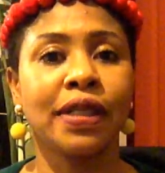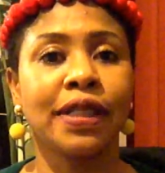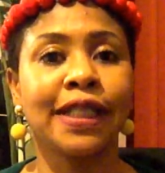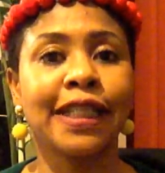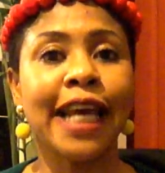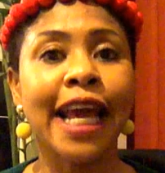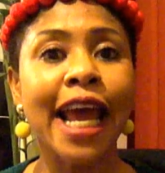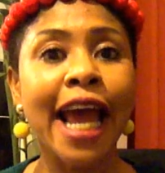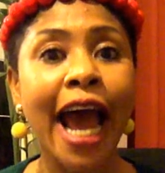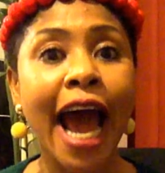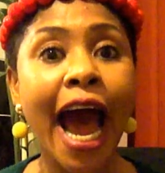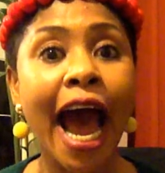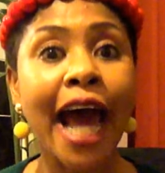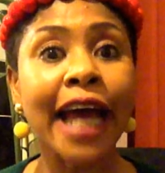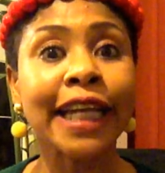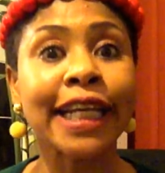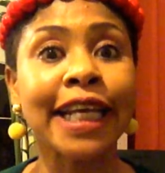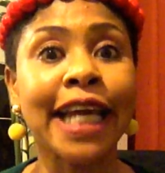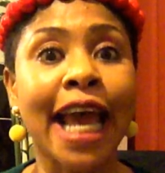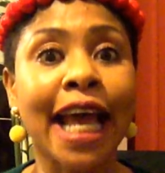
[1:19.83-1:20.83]
they
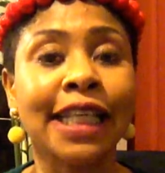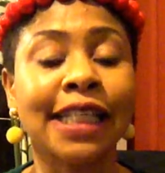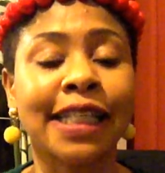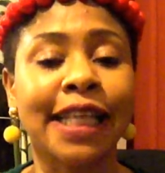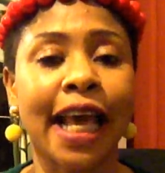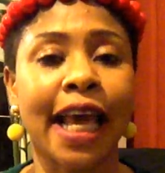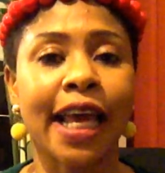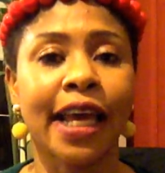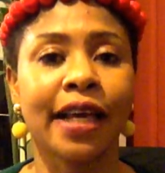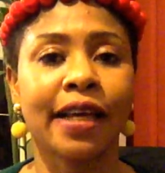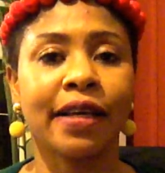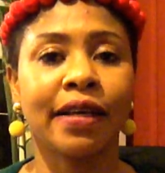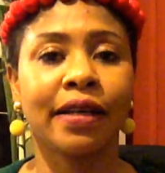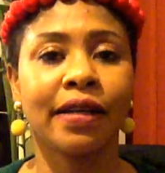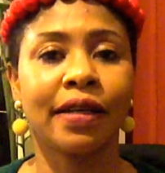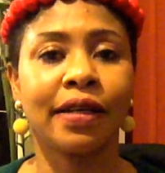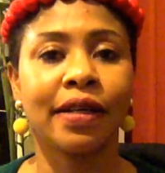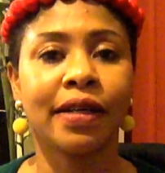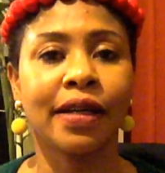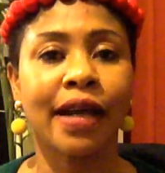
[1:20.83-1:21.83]
are the Eze,
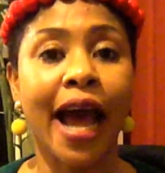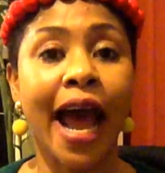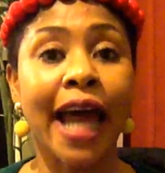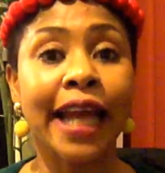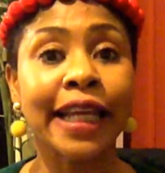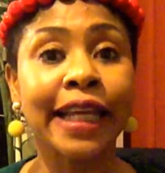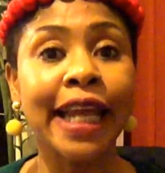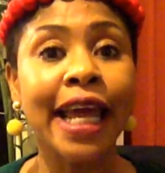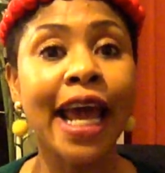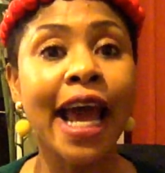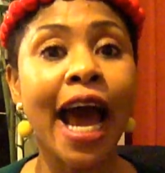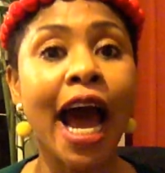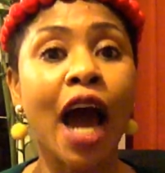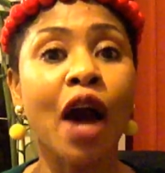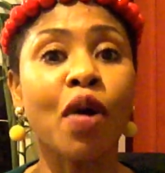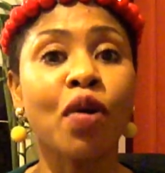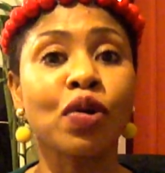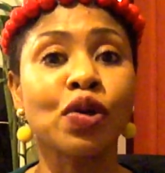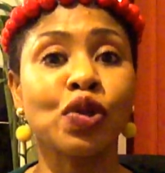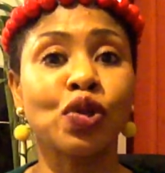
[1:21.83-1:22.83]
and they are
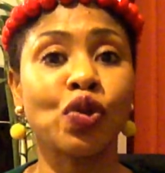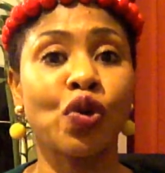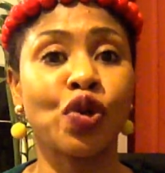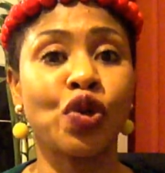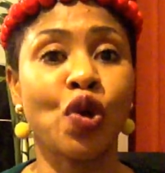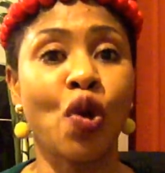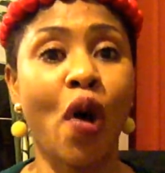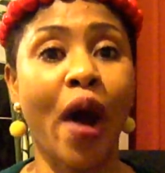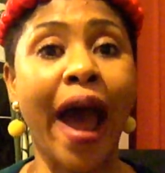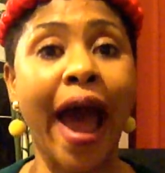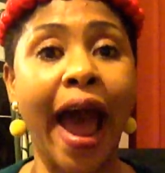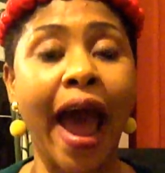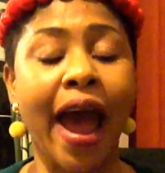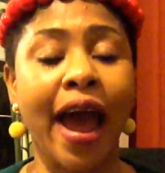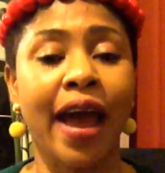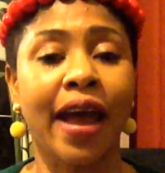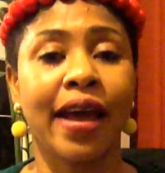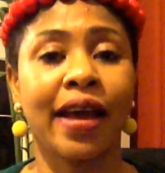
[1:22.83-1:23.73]
also the Oha,